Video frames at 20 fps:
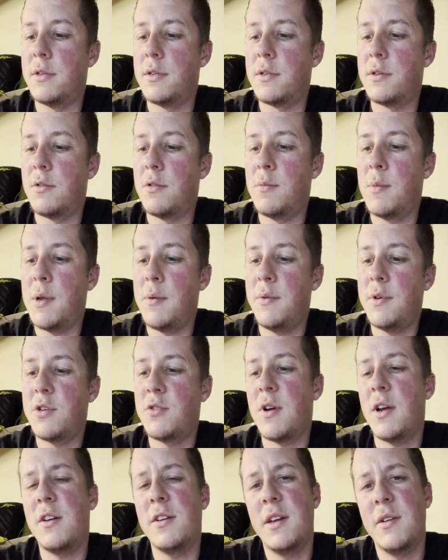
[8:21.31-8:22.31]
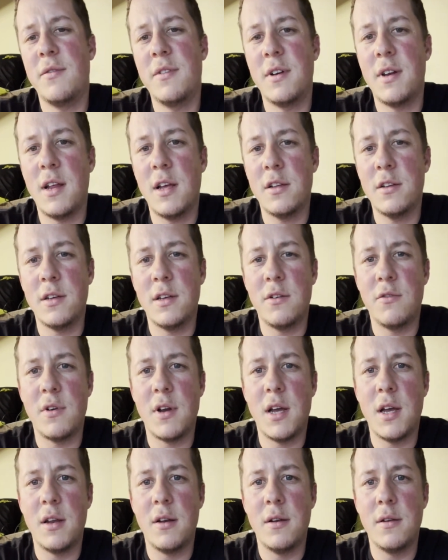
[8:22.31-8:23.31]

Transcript: or maybe try a different Elliott rod,